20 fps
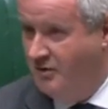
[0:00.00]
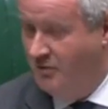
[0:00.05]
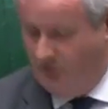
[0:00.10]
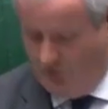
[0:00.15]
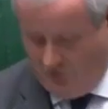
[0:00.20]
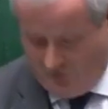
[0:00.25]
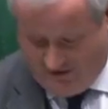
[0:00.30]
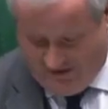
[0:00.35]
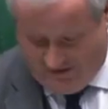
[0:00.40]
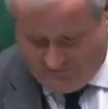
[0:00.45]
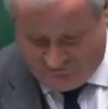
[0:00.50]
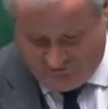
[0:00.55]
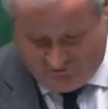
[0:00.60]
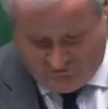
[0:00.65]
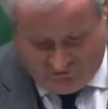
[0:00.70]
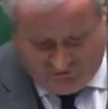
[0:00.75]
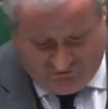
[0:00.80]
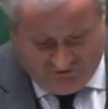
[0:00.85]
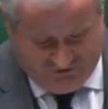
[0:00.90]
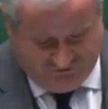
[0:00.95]
will look after
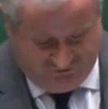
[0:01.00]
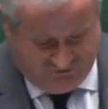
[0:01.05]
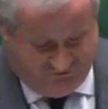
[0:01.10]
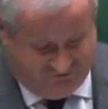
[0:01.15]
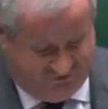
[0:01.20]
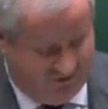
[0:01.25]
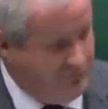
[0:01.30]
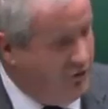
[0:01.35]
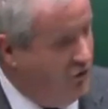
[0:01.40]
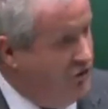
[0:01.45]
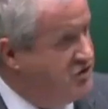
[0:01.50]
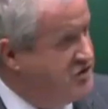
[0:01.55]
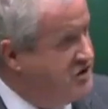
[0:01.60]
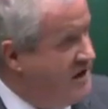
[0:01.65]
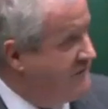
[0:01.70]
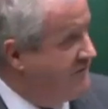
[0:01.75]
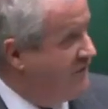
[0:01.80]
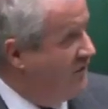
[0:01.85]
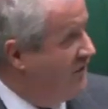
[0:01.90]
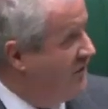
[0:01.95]
their own interests. They will
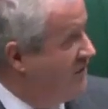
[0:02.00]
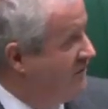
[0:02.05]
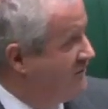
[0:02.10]
never